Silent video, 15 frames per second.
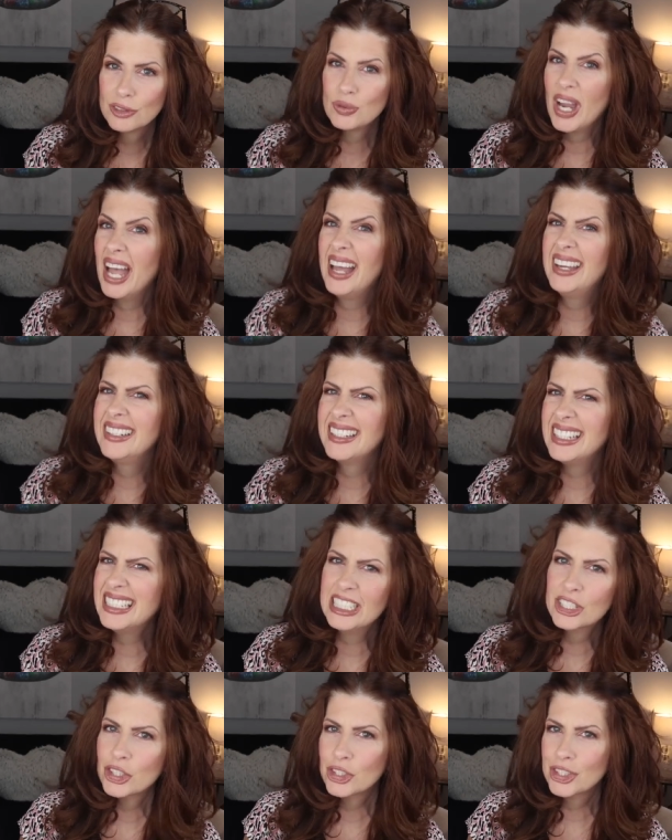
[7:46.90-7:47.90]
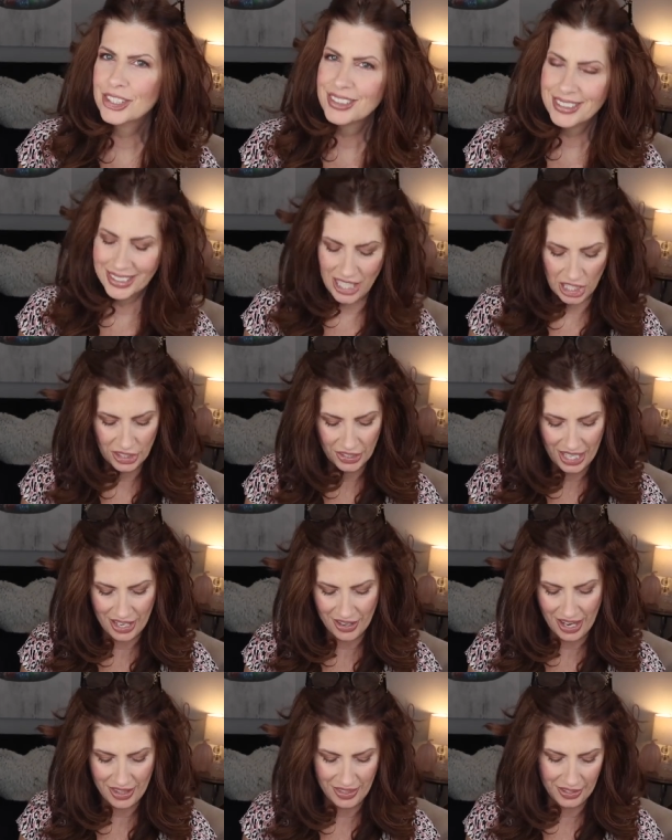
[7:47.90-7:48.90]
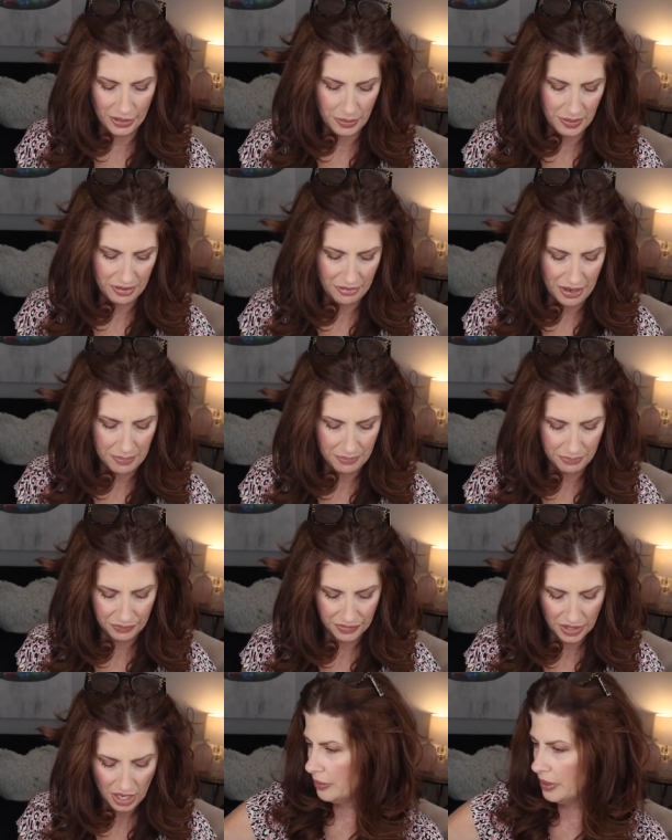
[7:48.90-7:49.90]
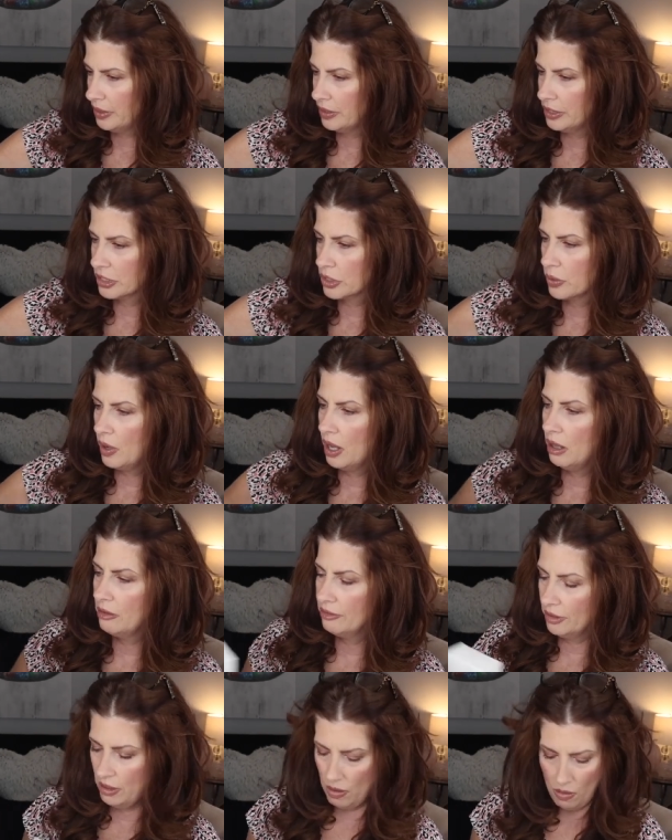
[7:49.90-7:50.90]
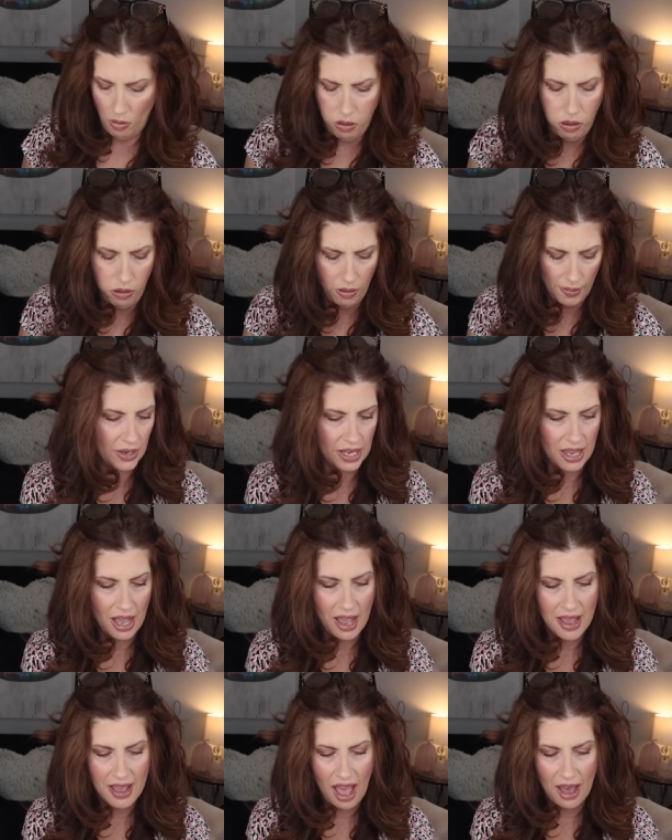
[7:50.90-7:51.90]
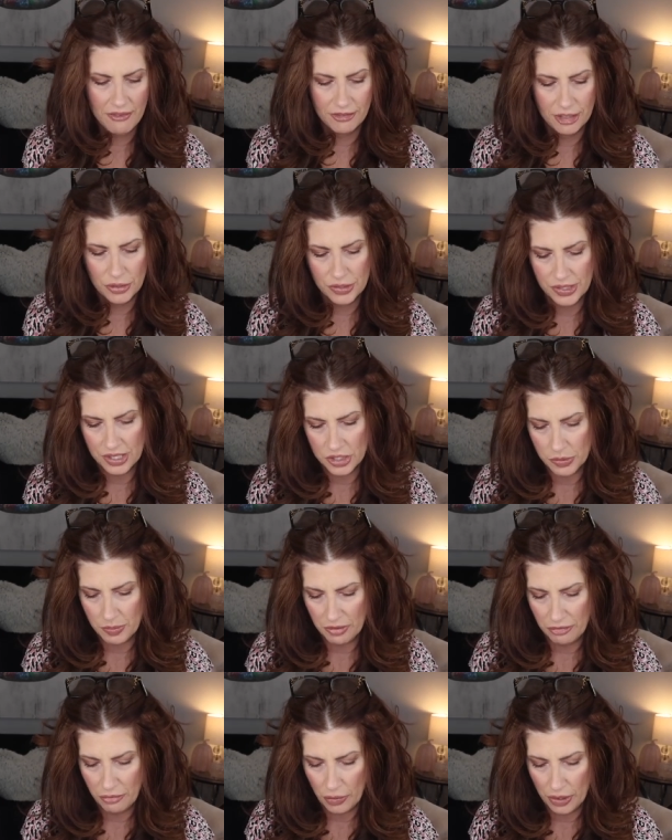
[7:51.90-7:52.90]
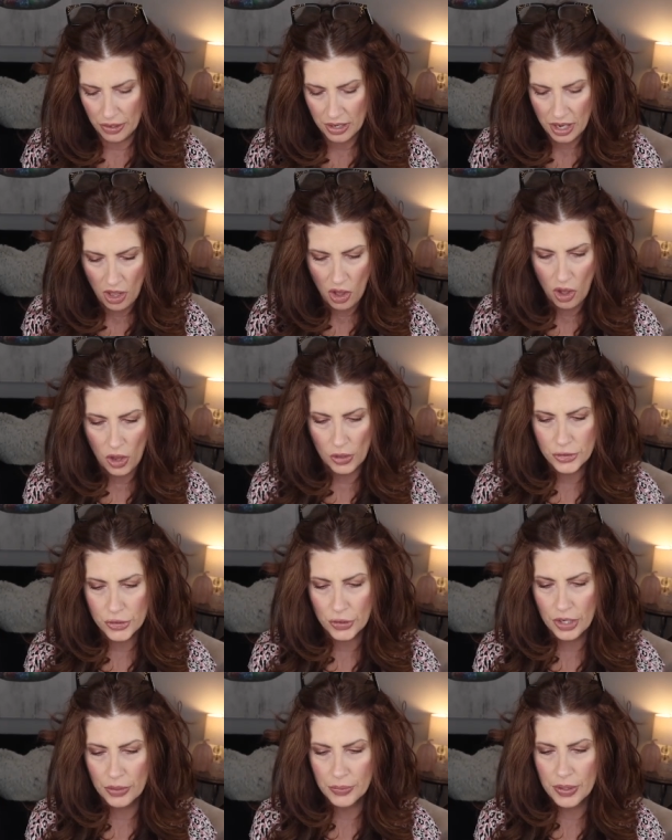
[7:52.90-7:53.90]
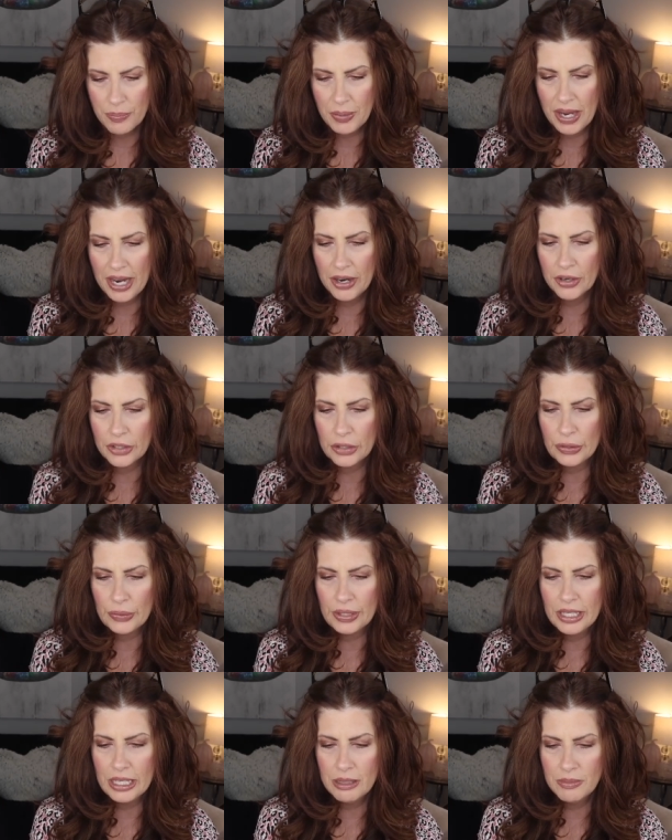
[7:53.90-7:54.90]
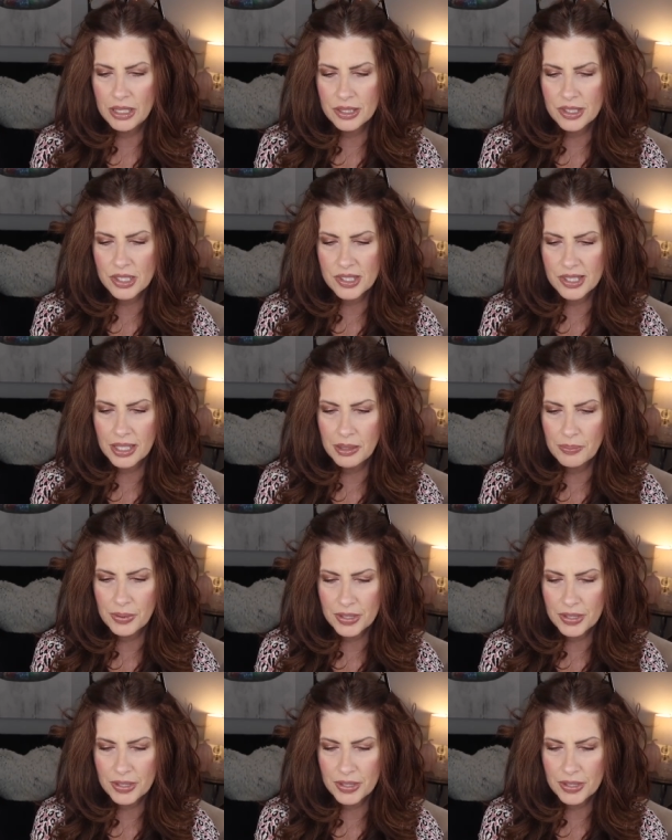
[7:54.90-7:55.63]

reddish color hair, I think it'd be fine. We're on 12. Okay, I have used this before. Ultra Repair Cream. It's a skin